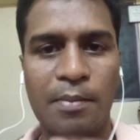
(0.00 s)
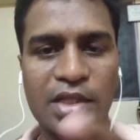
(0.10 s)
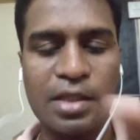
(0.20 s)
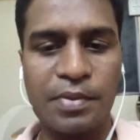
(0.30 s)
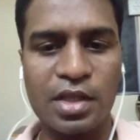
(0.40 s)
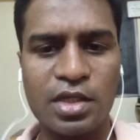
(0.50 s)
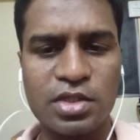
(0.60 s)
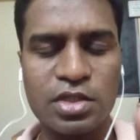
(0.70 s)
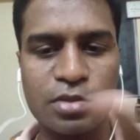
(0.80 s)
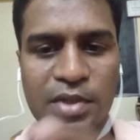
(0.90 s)
Madhya
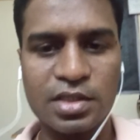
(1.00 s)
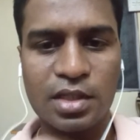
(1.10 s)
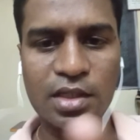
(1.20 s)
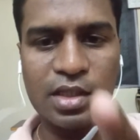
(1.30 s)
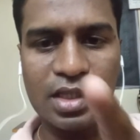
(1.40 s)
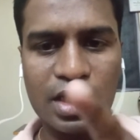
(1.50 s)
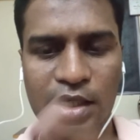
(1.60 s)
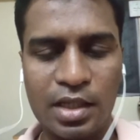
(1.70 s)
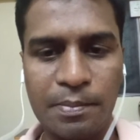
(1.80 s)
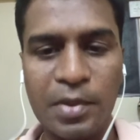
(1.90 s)
Pradesh is present in
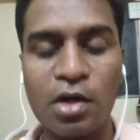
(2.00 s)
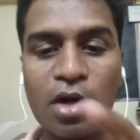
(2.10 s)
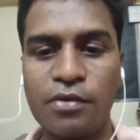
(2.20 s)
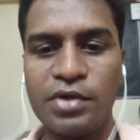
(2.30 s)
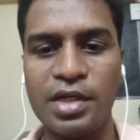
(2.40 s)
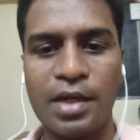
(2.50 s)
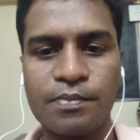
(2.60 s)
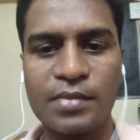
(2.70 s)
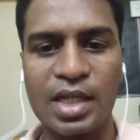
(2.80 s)
the middle of India,